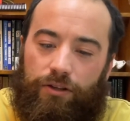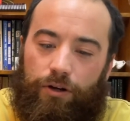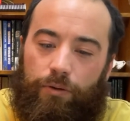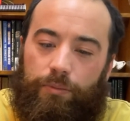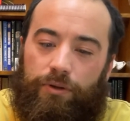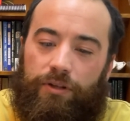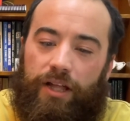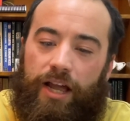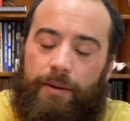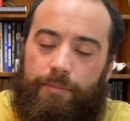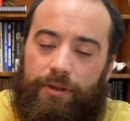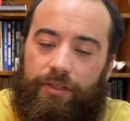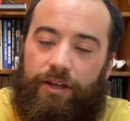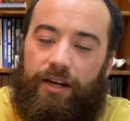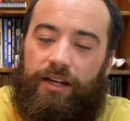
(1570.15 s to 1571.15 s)
global,
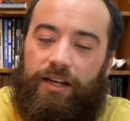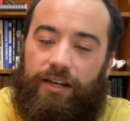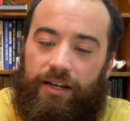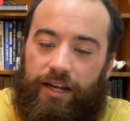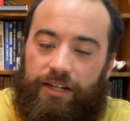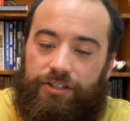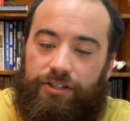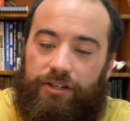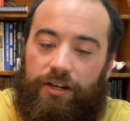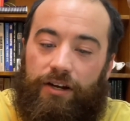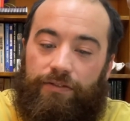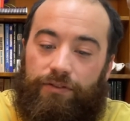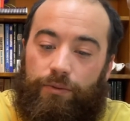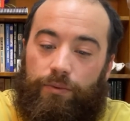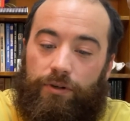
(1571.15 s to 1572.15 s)
empathetic
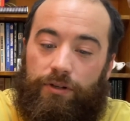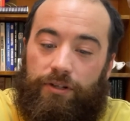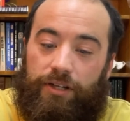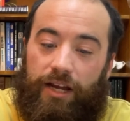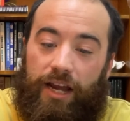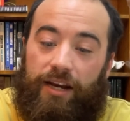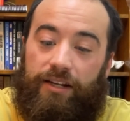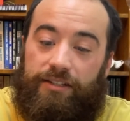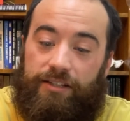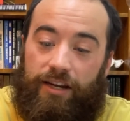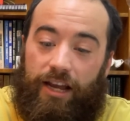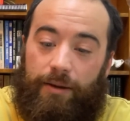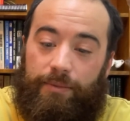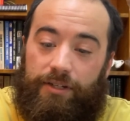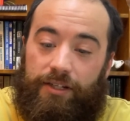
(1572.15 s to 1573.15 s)
connection of the world and
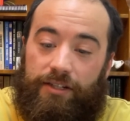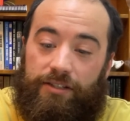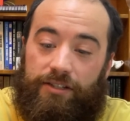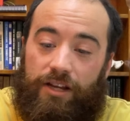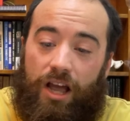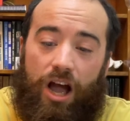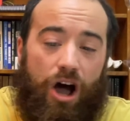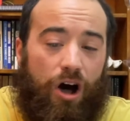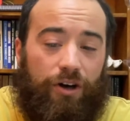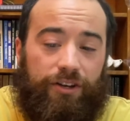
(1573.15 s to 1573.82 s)
its inhabitants